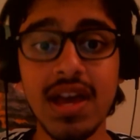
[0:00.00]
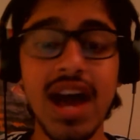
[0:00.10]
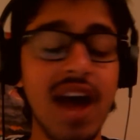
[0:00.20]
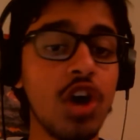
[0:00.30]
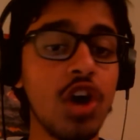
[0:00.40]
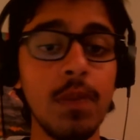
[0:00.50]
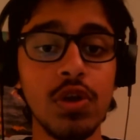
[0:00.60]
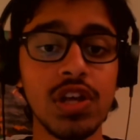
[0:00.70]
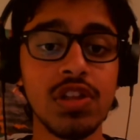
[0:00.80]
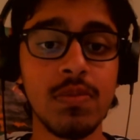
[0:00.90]
I've caught up
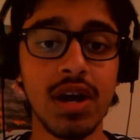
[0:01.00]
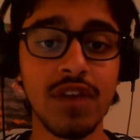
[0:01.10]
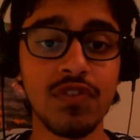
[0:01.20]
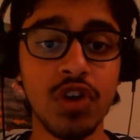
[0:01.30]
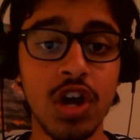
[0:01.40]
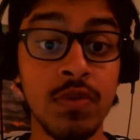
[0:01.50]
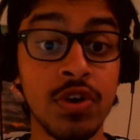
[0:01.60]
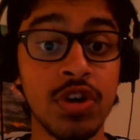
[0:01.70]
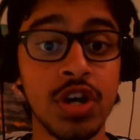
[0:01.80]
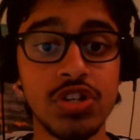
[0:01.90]
all the other manga. I've caught up
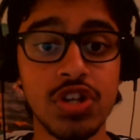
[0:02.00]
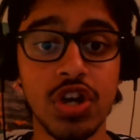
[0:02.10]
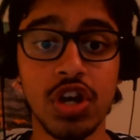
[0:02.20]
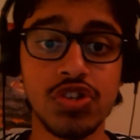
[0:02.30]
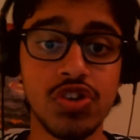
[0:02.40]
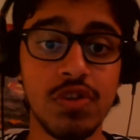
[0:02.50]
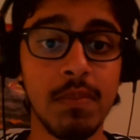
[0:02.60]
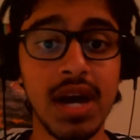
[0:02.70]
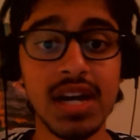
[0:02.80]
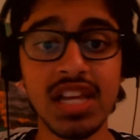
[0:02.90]
on Hunter x Hunter.
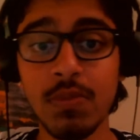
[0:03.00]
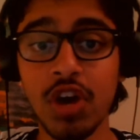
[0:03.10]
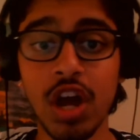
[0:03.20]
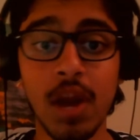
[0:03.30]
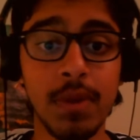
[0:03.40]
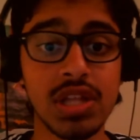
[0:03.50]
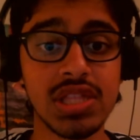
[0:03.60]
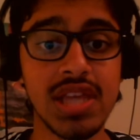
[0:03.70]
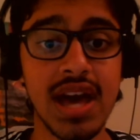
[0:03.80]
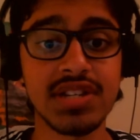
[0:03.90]
Manga, I'm caught up
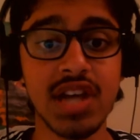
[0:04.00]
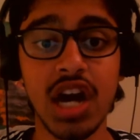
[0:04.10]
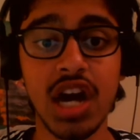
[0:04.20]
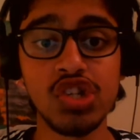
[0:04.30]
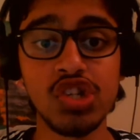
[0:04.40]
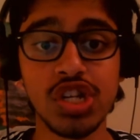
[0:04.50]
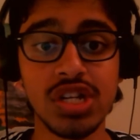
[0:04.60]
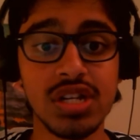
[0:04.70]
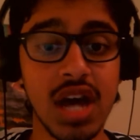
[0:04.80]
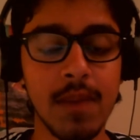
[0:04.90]
on that.
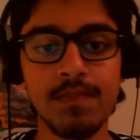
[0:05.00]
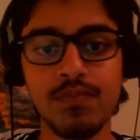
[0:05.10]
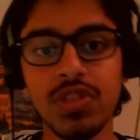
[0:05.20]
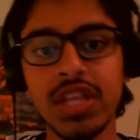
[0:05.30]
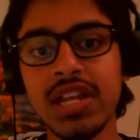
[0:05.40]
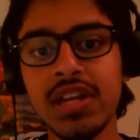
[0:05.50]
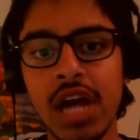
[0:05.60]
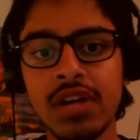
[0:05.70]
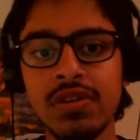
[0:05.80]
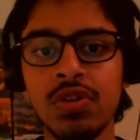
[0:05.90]
Arjun, I
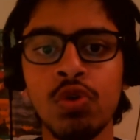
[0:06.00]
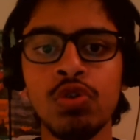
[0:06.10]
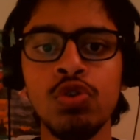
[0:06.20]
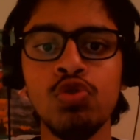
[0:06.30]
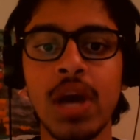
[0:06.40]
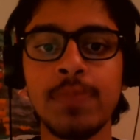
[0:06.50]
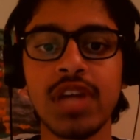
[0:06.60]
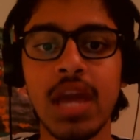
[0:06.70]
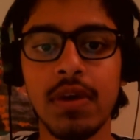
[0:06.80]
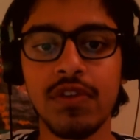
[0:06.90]
know a new
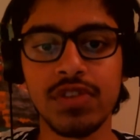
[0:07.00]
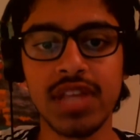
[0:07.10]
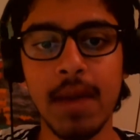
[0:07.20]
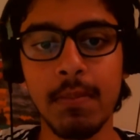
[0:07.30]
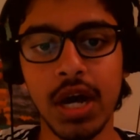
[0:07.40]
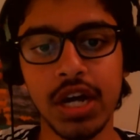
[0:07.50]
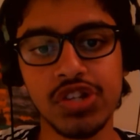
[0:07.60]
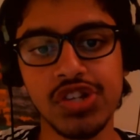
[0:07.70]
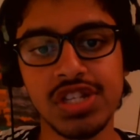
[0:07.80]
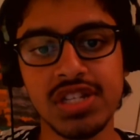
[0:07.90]
chapter came out for that
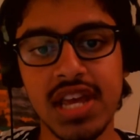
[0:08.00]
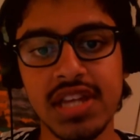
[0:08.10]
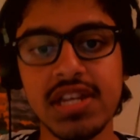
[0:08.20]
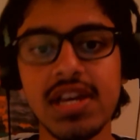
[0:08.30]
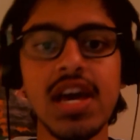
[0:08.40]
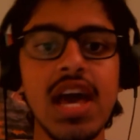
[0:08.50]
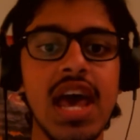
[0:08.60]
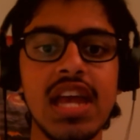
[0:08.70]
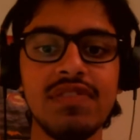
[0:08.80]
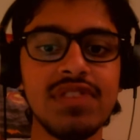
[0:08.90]
manga just yet.
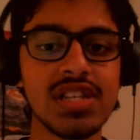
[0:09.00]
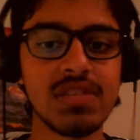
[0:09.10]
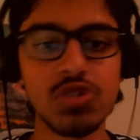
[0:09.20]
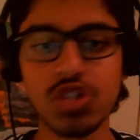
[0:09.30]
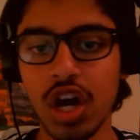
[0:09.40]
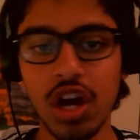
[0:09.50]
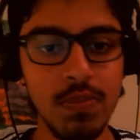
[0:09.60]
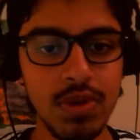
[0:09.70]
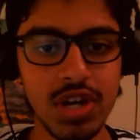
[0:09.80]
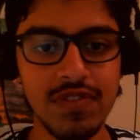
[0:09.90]
And everything else, I'm just caught
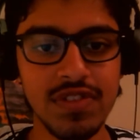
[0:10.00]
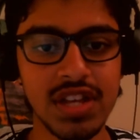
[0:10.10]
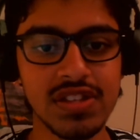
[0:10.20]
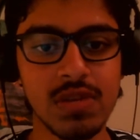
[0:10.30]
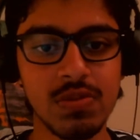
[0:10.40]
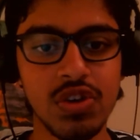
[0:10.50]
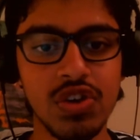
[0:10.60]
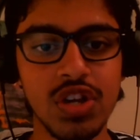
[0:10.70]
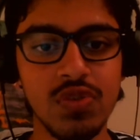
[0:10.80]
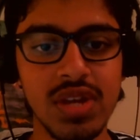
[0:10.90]
up on everything else I'm
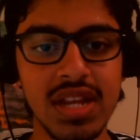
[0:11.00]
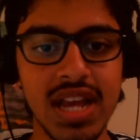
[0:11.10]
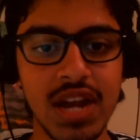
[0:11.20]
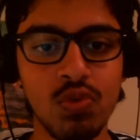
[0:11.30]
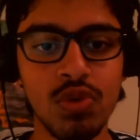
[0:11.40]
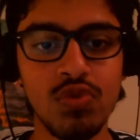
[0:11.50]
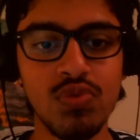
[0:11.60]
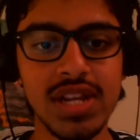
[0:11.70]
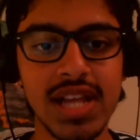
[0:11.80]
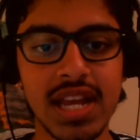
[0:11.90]
currently reading. I don't want to
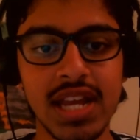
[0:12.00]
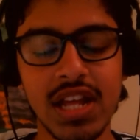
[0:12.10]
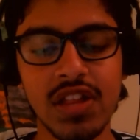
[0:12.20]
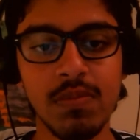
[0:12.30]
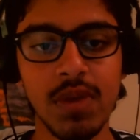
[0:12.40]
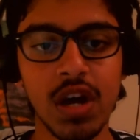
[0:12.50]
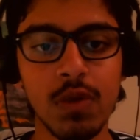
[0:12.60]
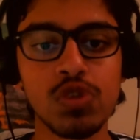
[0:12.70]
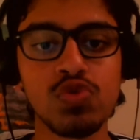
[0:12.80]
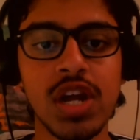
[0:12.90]
read like any other manga,
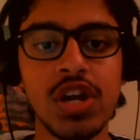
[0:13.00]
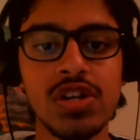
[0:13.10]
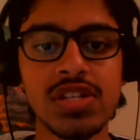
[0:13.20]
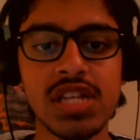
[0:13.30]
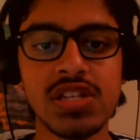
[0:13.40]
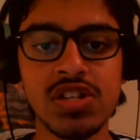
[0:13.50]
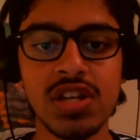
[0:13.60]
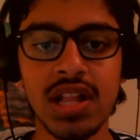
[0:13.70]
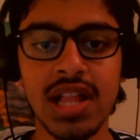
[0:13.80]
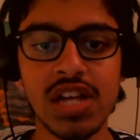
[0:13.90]
because when I heard
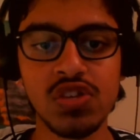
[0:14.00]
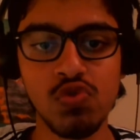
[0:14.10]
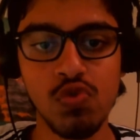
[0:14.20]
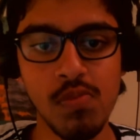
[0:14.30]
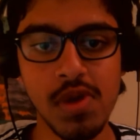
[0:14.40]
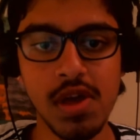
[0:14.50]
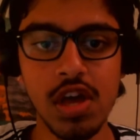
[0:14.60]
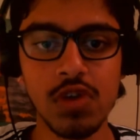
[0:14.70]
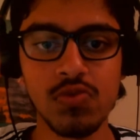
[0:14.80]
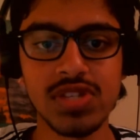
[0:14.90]
Assassination Classroom
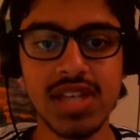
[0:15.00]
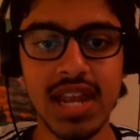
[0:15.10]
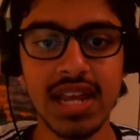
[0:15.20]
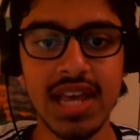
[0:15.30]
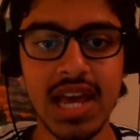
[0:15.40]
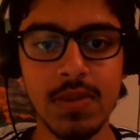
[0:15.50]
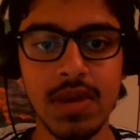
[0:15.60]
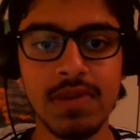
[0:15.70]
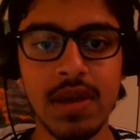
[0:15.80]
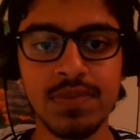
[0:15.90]
was getting an anime
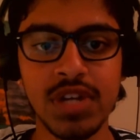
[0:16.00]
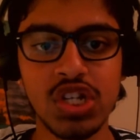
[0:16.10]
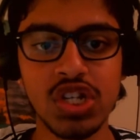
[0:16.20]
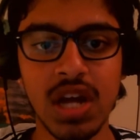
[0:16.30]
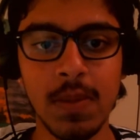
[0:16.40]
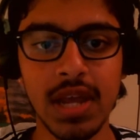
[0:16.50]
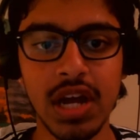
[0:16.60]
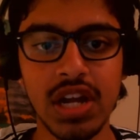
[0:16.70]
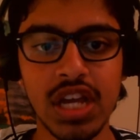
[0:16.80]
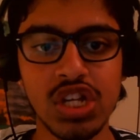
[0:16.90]
adaptation coming
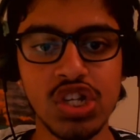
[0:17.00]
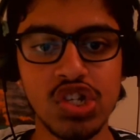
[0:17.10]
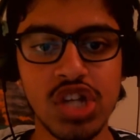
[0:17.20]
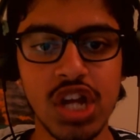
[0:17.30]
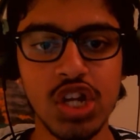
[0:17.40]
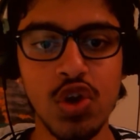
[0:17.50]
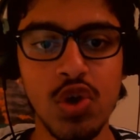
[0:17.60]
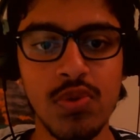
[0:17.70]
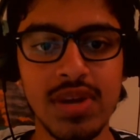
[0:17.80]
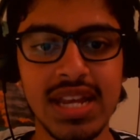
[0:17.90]
out in
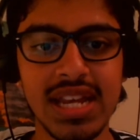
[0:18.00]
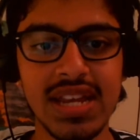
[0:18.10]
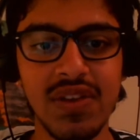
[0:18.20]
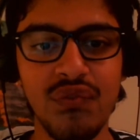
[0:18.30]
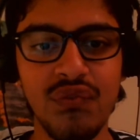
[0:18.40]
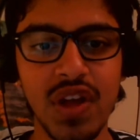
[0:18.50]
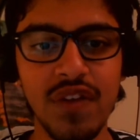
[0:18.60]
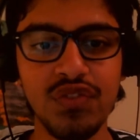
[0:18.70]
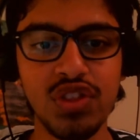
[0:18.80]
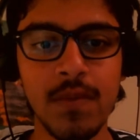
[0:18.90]
January 5th,